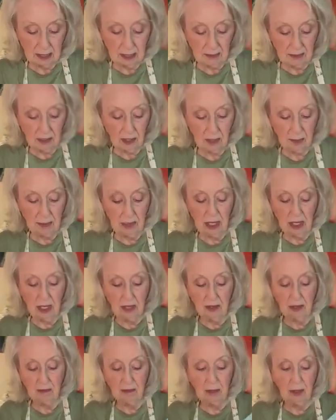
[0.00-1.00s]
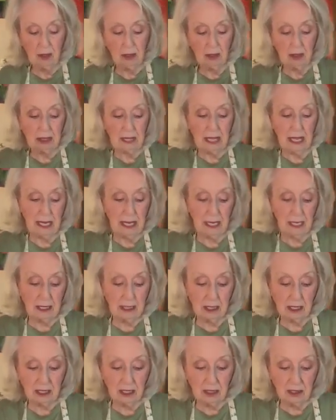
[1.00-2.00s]
There'll be other book signings
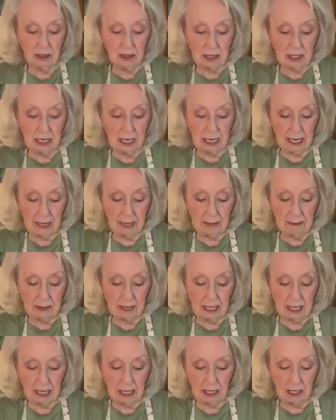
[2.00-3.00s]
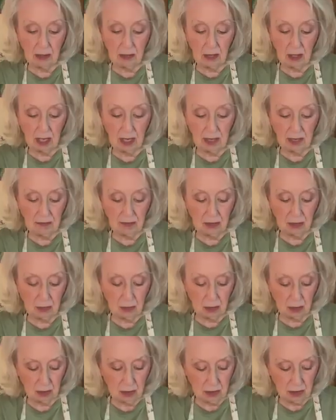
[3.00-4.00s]
and other times, and I know a lot of you
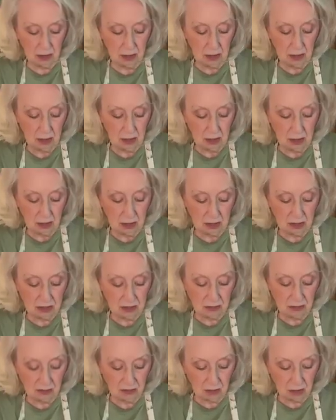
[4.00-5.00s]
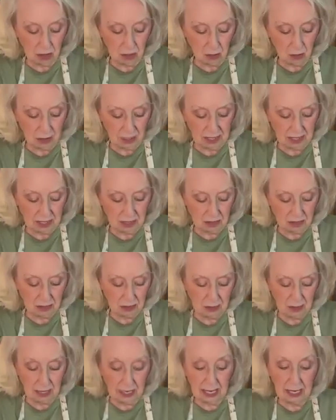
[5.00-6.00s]
are too far away to
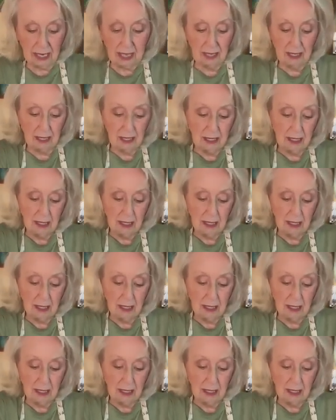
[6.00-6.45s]
do that.